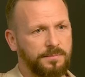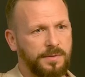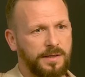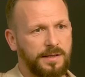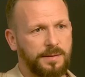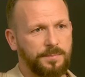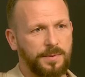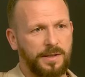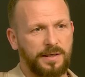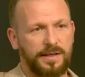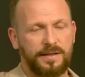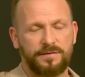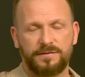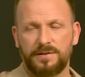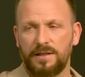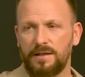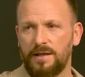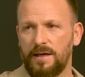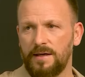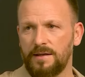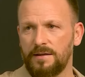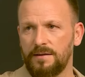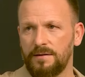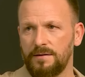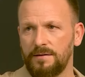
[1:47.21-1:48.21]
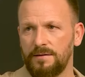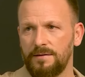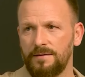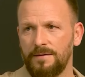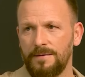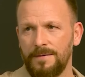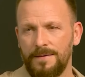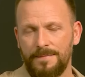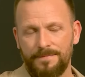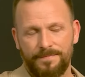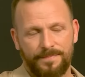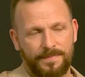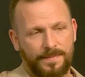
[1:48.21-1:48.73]
he believes that they can.
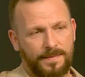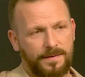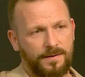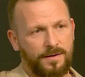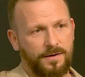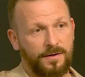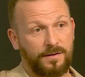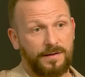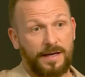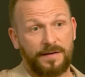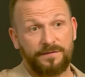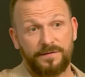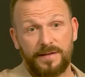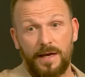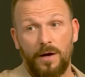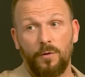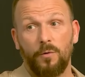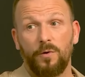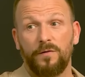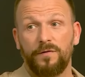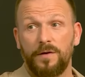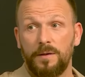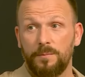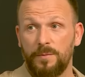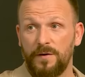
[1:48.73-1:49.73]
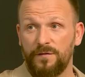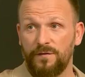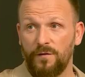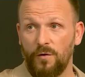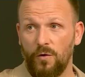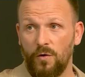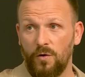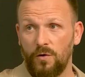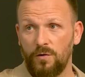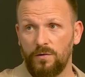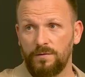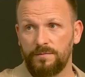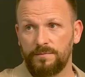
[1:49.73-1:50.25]
They've dealt with it
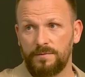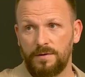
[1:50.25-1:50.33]
before,